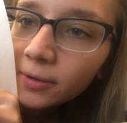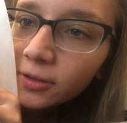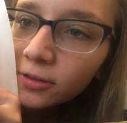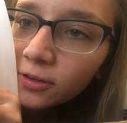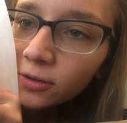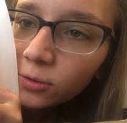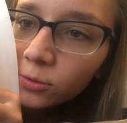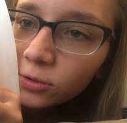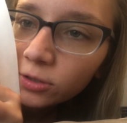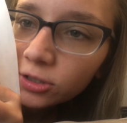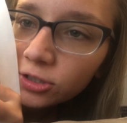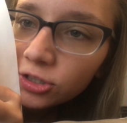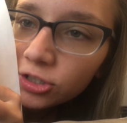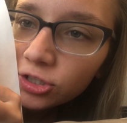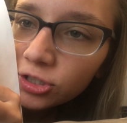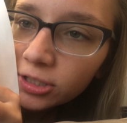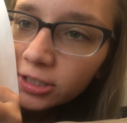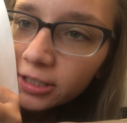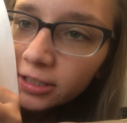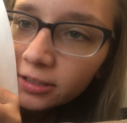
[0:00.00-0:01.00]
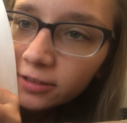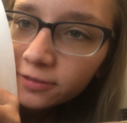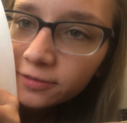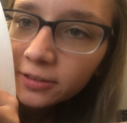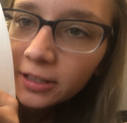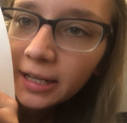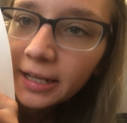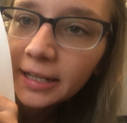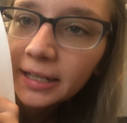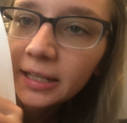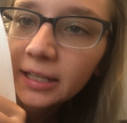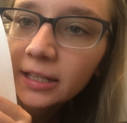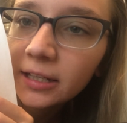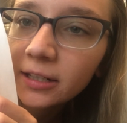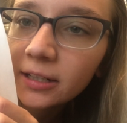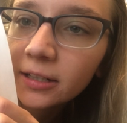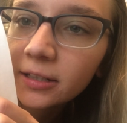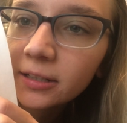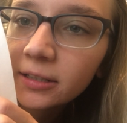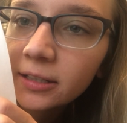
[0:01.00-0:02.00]
The orange in the flag
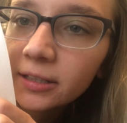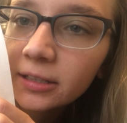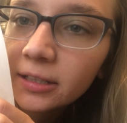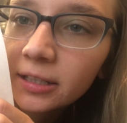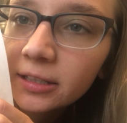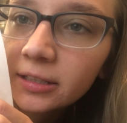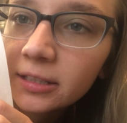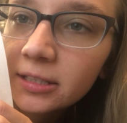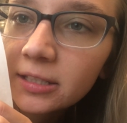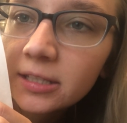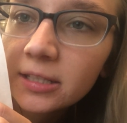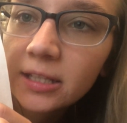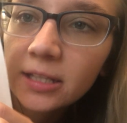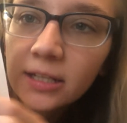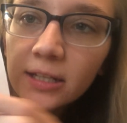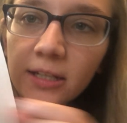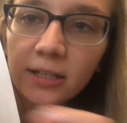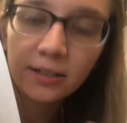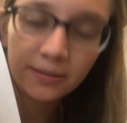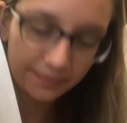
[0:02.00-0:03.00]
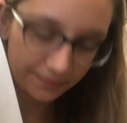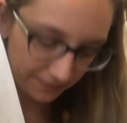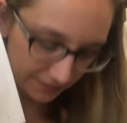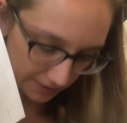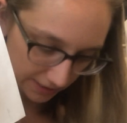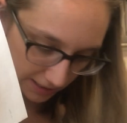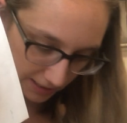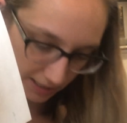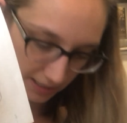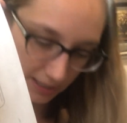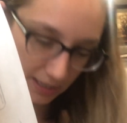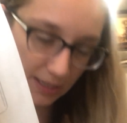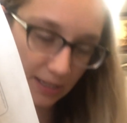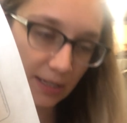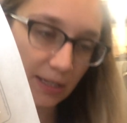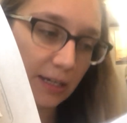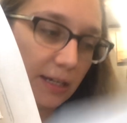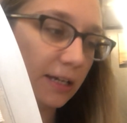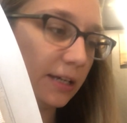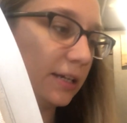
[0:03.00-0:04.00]
here and like this thing
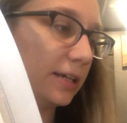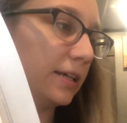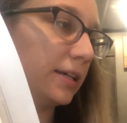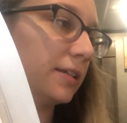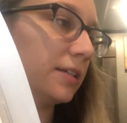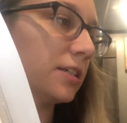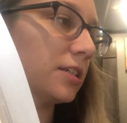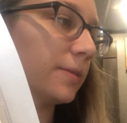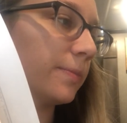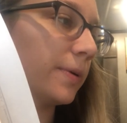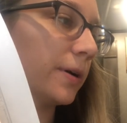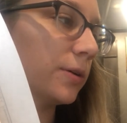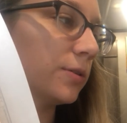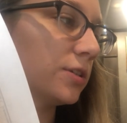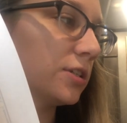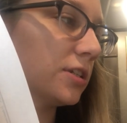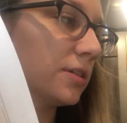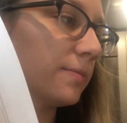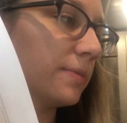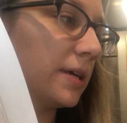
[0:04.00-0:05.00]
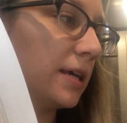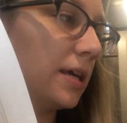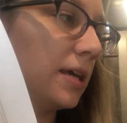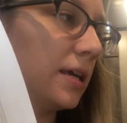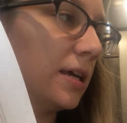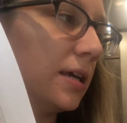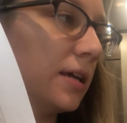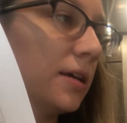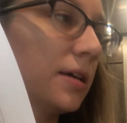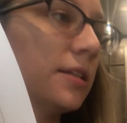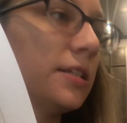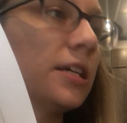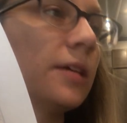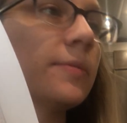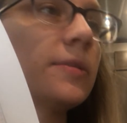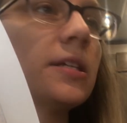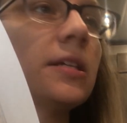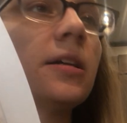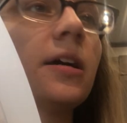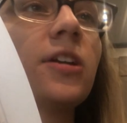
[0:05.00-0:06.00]
is supposed to be
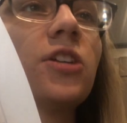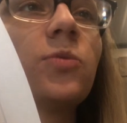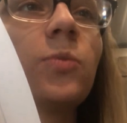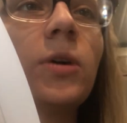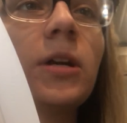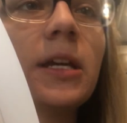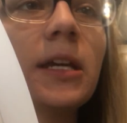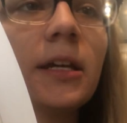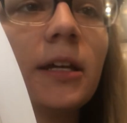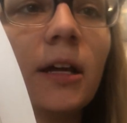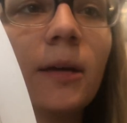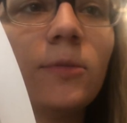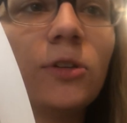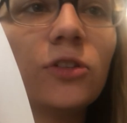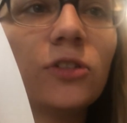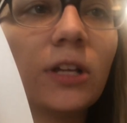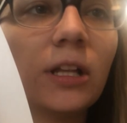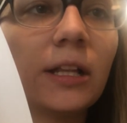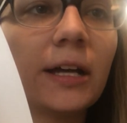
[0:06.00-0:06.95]
DMC 920, and I'm using